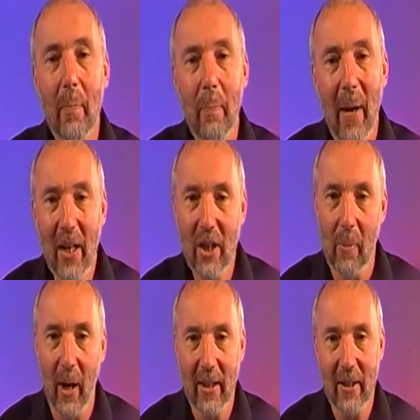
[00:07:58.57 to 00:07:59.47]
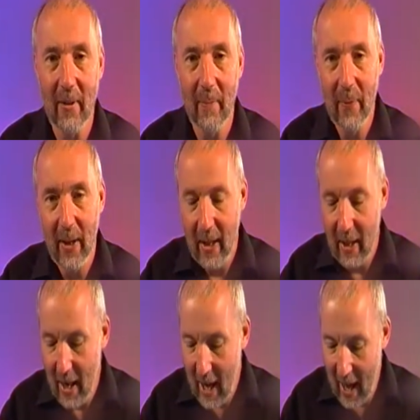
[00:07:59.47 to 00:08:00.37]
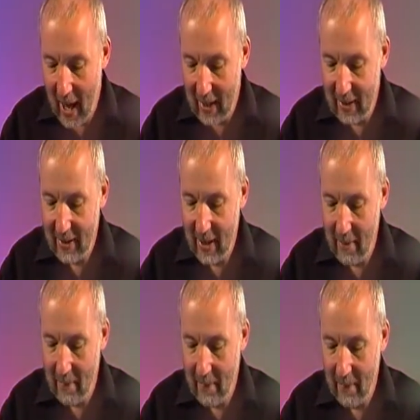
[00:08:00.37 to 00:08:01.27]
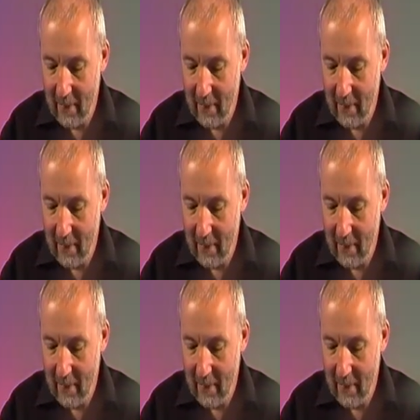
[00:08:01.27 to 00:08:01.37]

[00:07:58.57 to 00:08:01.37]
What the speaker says: Benjamite, and